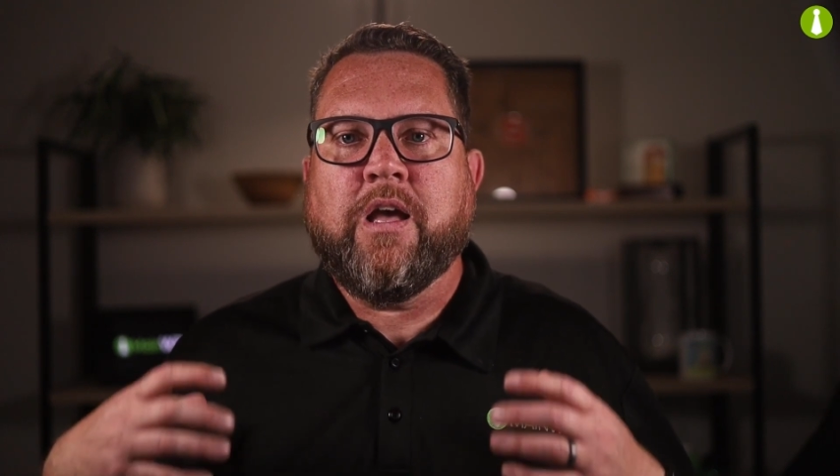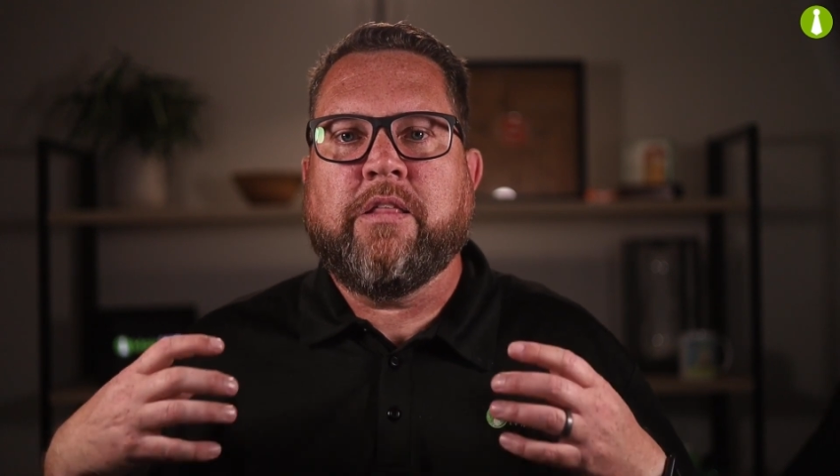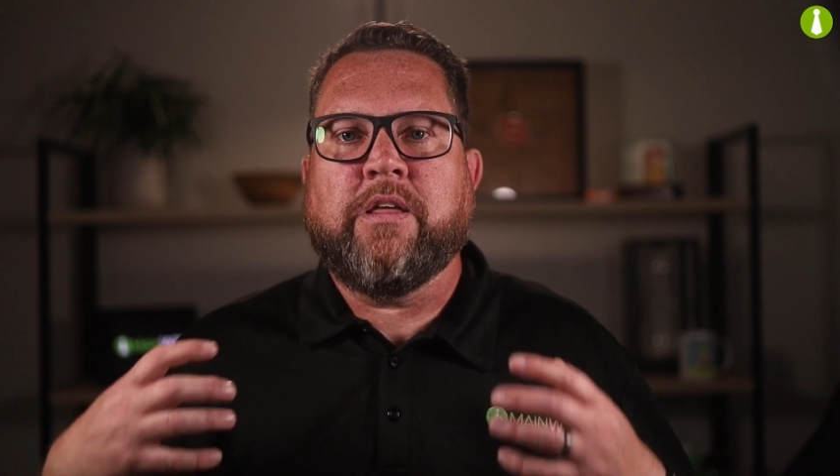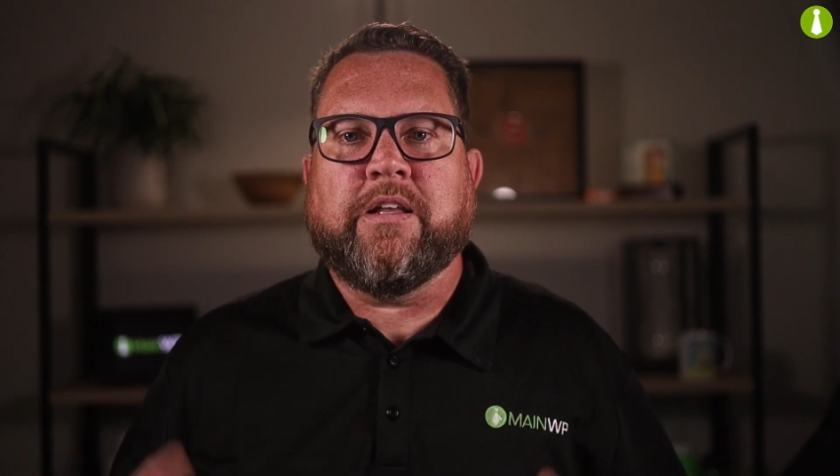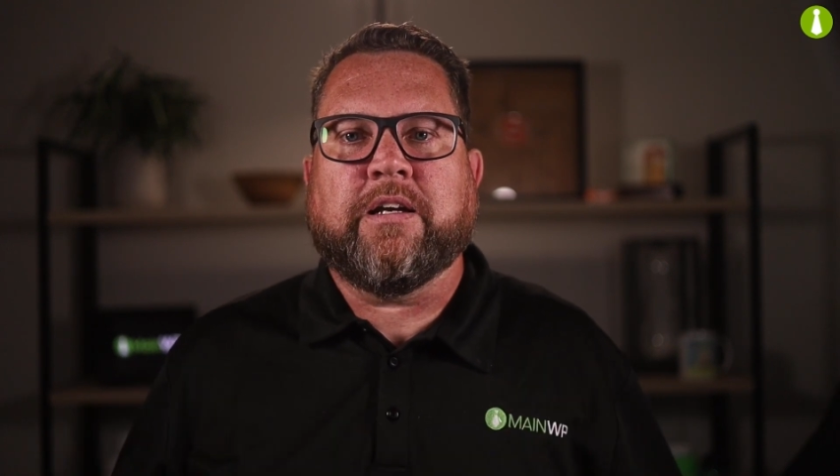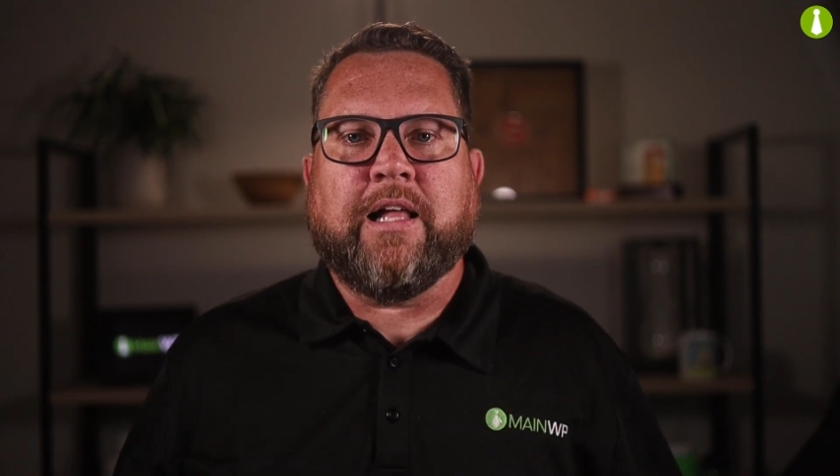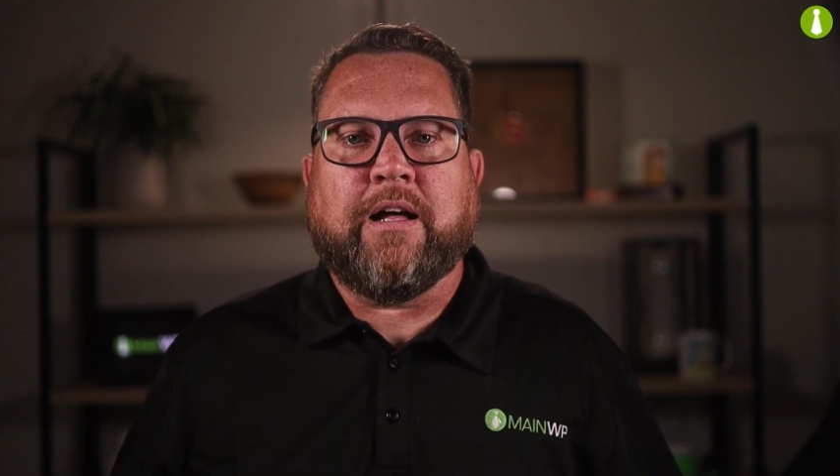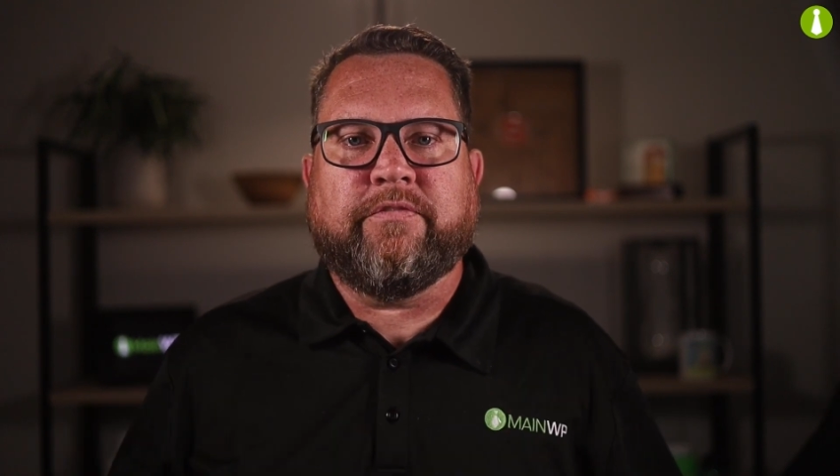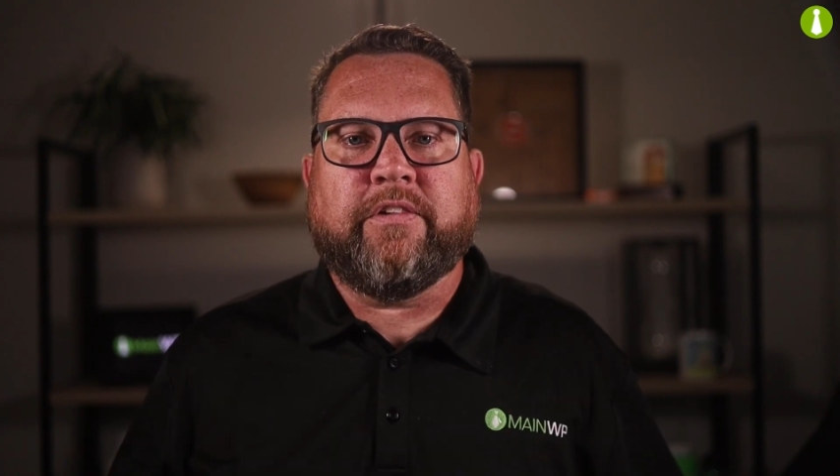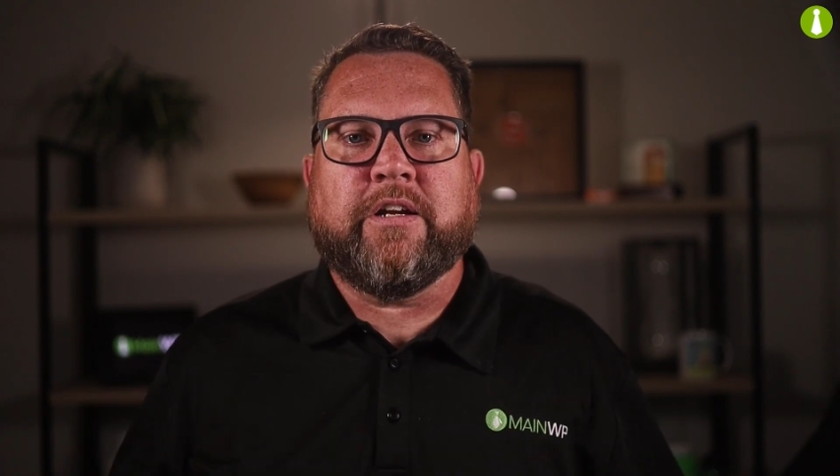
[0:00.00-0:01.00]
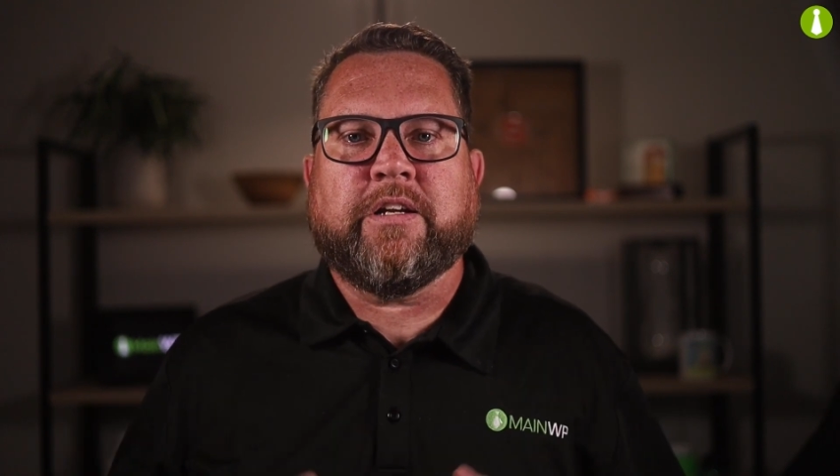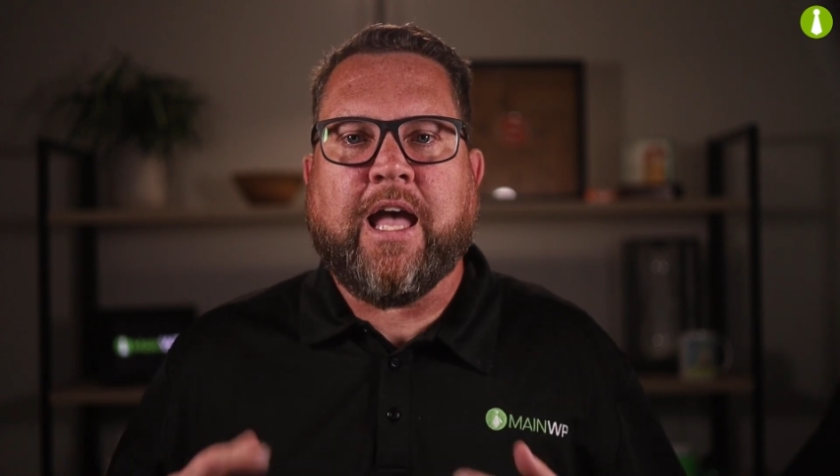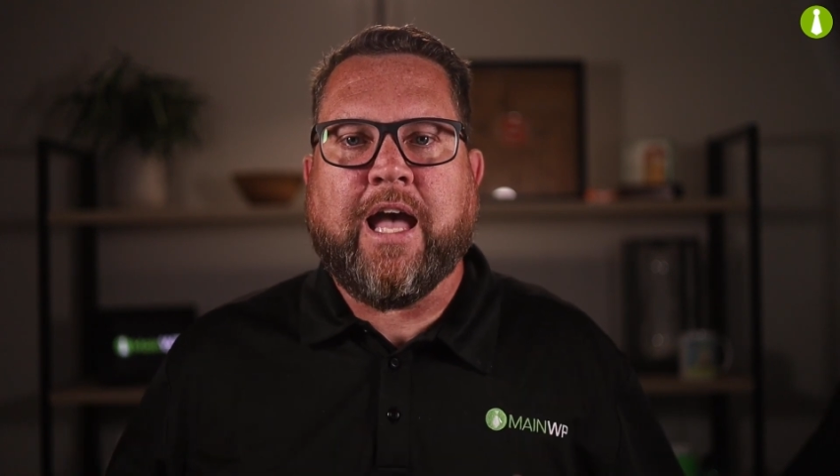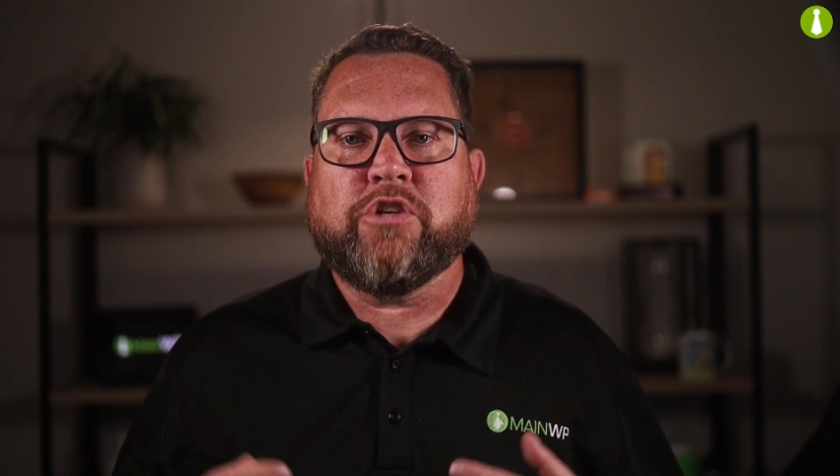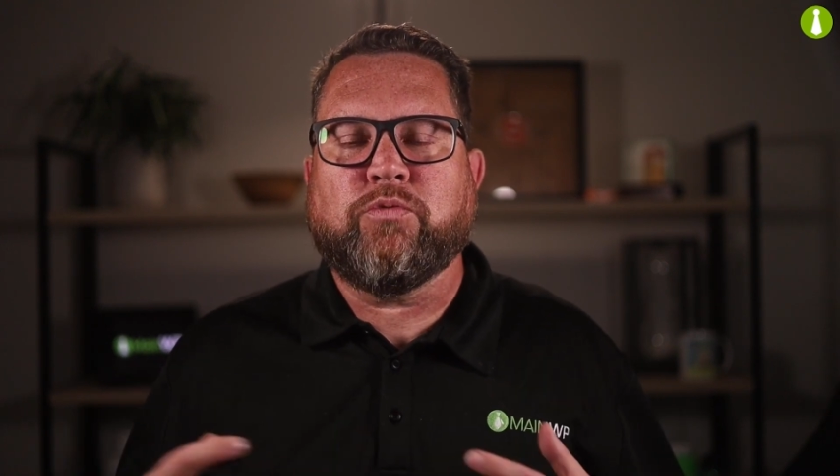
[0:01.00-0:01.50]
then the Cloudflare
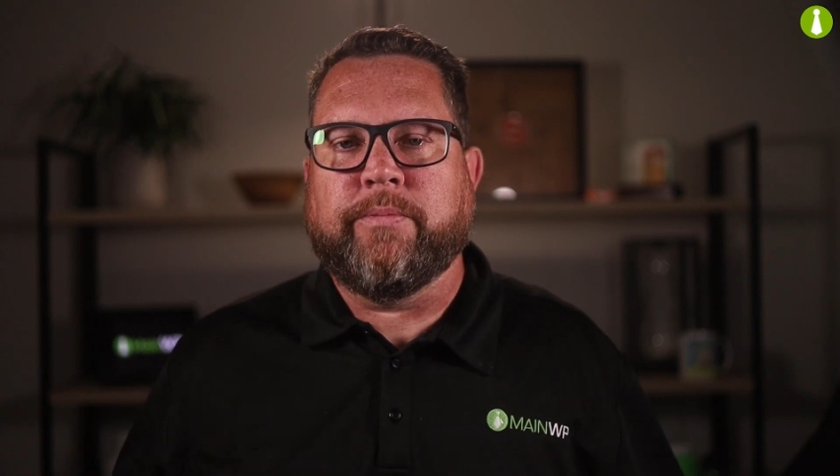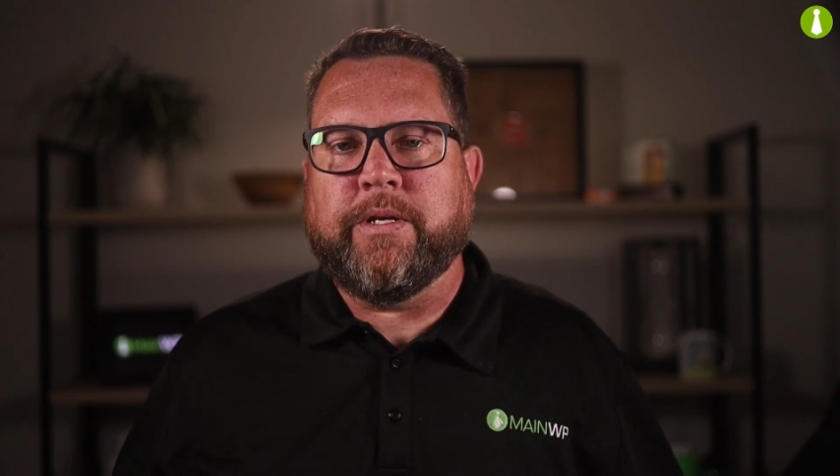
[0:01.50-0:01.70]
cache will be